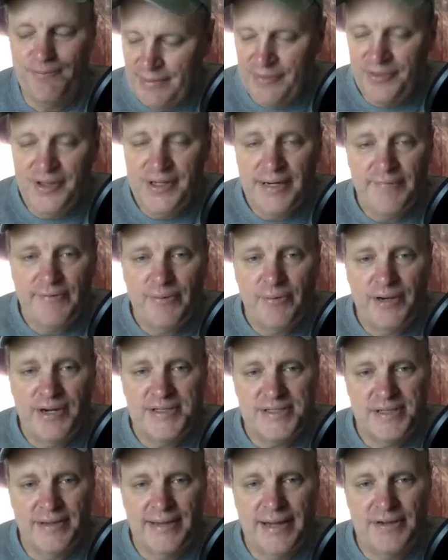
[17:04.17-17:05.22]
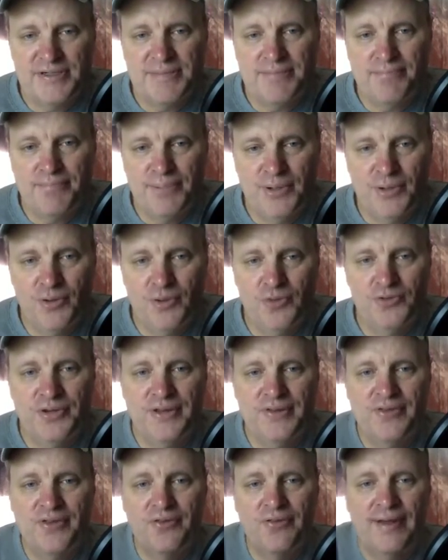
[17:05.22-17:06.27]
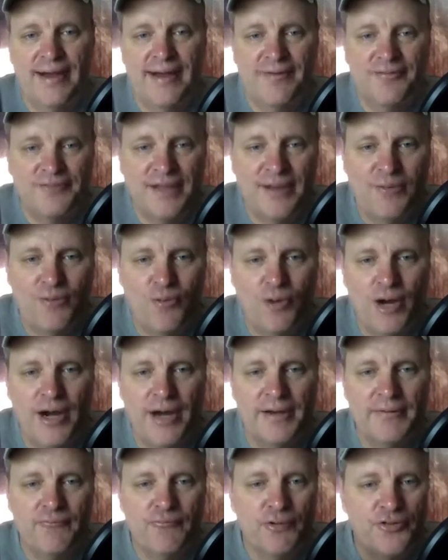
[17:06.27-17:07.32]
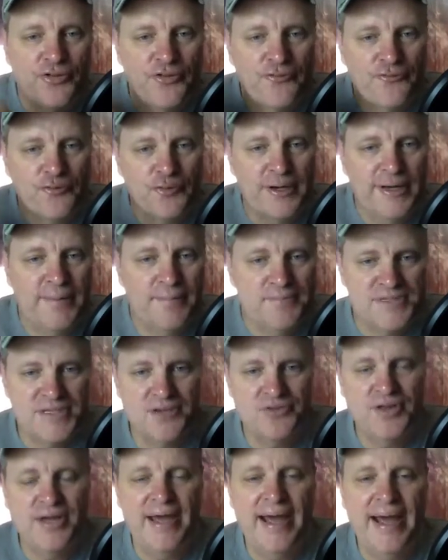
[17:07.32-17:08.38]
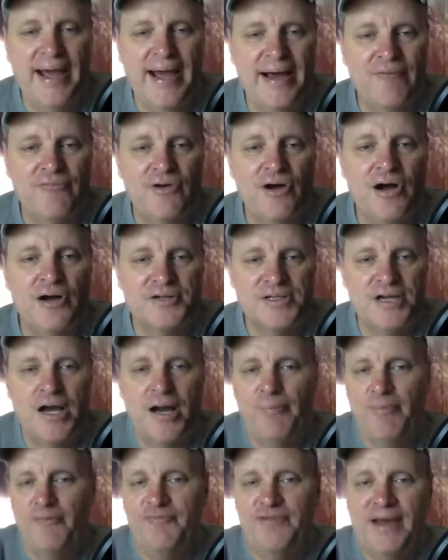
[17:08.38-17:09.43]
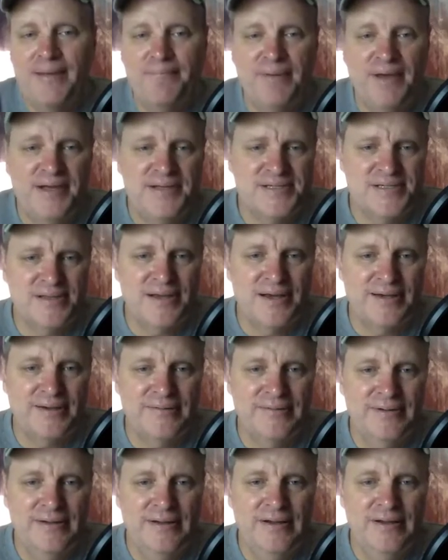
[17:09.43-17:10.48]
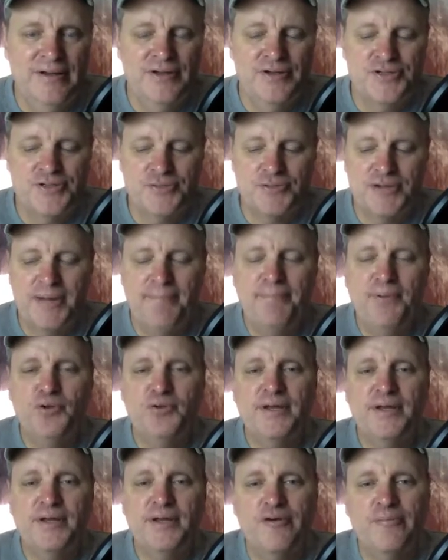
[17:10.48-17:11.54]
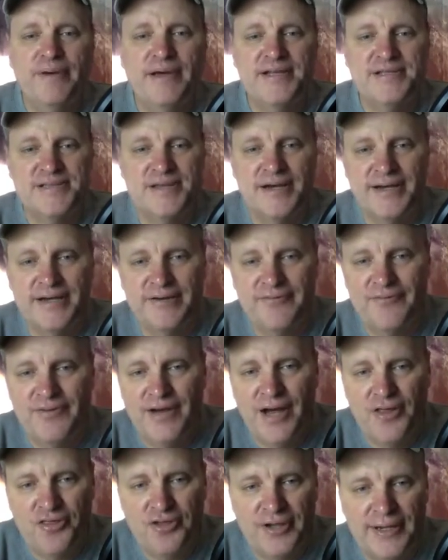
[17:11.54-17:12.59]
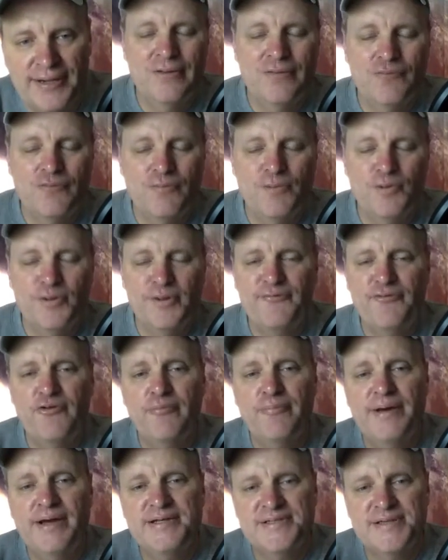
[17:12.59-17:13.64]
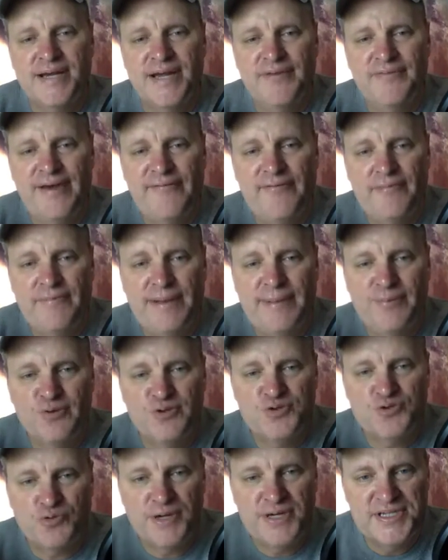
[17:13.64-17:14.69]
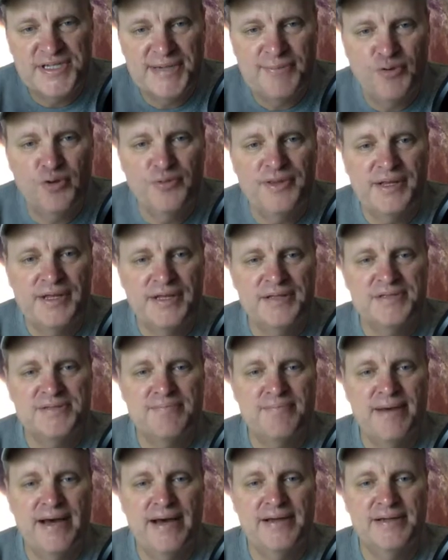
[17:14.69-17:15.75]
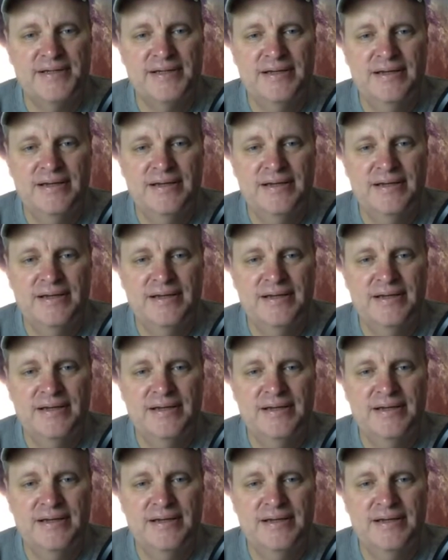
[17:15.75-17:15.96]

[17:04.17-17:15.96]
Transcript: Then everyone is allowed to build the life they want with the freedoms that they have on top of that baseline. So we're not building from a baseline of nothing. We're building from a baseline of having people's reasonable needs met.